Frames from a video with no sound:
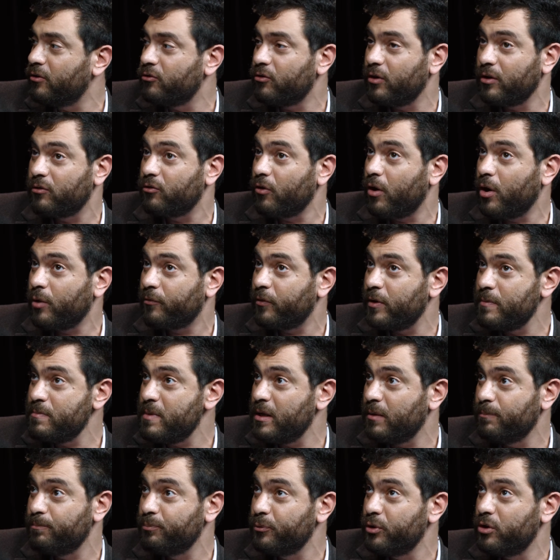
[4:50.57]
it's often
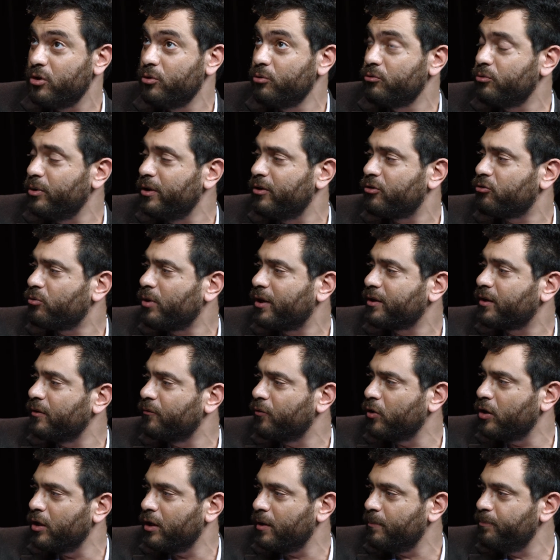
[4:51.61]
been hugely
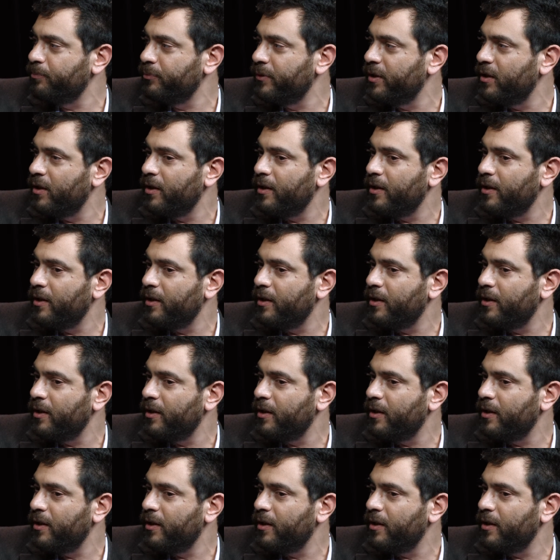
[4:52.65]
destructive for them.